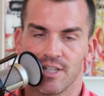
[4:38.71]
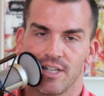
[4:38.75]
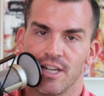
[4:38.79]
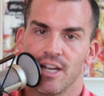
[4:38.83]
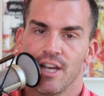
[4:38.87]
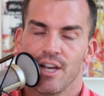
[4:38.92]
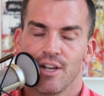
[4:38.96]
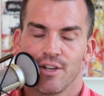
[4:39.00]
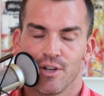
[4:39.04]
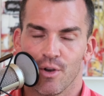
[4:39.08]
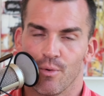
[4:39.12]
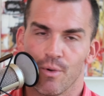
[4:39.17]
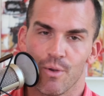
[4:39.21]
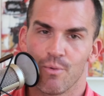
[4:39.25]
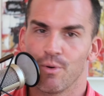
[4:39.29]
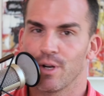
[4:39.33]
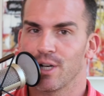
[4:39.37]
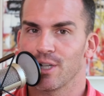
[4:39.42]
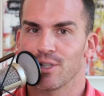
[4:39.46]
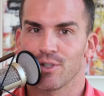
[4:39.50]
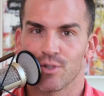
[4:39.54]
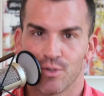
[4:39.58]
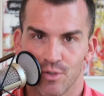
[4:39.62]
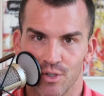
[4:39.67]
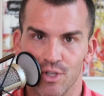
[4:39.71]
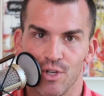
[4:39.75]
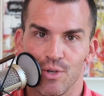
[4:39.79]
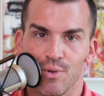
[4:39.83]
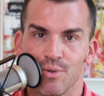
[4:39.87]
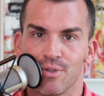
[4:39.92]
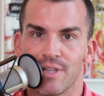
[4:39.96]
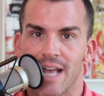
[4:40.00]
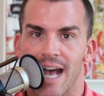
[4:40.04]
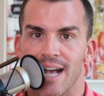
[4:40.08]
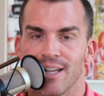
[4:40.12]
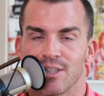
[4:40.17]
No, we want to use
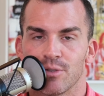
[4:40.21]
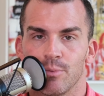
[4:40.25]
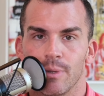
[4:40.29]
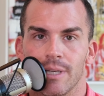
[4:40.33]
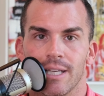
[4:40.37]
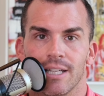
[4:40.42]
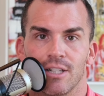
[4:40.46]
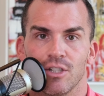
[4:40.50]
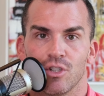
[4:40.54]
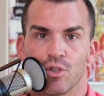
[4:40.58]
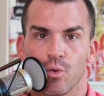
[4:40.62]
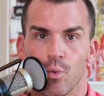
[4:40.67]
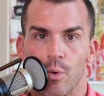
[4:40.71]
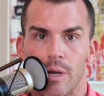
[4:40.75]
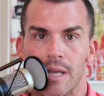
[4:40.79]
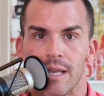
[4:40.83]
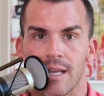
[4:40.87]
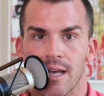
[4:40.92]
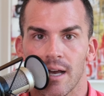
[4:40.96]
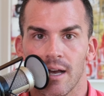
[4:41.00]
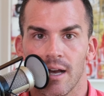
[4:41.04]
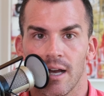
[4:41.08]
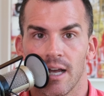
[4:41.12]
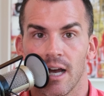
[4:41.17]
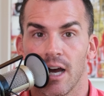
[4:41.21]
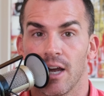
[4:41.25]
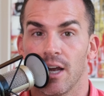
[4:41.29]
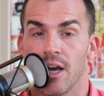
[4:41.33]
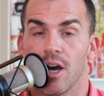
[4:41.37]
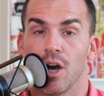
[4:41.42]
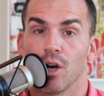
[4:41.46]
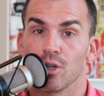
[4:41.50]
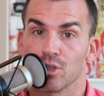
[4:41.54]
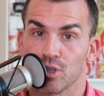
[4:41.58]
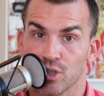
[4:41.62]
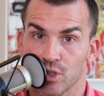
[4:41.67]
that so we can tweak our
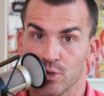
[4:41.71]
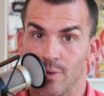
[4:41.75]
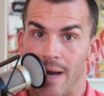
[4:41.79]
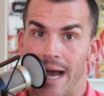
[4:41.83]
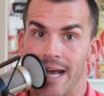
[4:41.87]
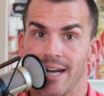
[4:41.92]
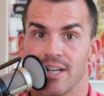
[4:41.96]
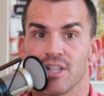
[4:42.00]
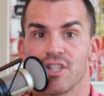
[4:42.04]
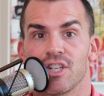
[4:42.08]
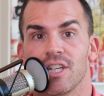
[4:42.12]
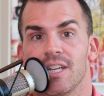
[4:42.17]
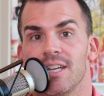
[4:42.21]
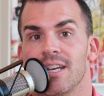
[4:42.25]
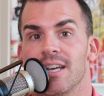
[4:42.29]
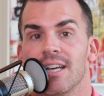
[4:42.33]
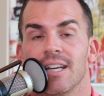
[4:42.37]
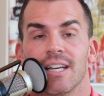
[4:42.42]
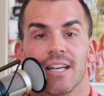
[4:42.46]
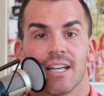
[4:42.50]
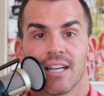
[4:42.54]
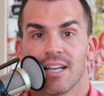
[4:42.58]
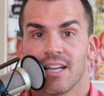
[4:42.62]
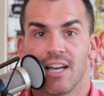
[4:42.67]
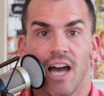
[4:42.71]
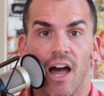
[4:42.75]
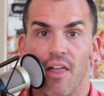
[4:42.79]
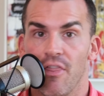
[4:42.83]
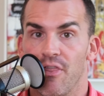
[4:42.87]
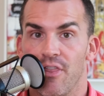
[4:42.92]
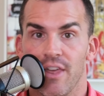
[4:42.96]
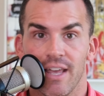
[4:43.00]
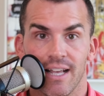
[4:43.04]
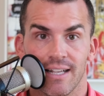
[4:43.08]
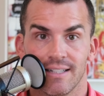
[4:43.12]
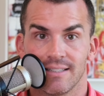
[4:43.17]
strategy, cut
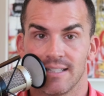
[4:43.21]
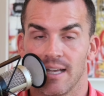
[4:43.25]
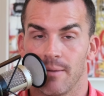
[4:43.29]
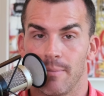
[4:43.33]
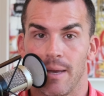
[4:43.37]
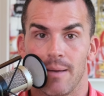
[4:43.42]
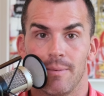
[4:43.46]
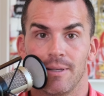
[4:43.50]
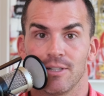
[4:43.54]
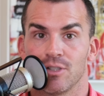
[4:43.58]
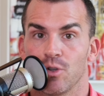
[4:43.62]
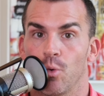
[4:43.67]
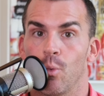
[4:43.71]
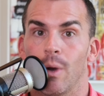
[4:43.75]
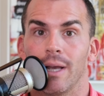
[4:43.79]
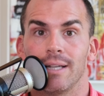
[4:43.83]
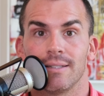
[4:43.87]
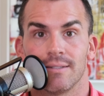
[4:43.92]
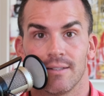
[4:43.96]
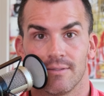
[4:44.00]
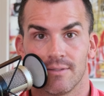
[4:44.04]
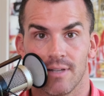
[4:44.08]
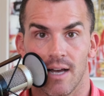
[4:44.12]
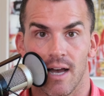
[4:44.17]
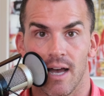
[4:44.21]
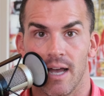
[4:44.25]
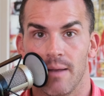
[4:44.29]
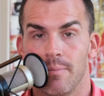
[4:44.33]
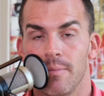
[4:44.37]
things that maybe is a waste of time,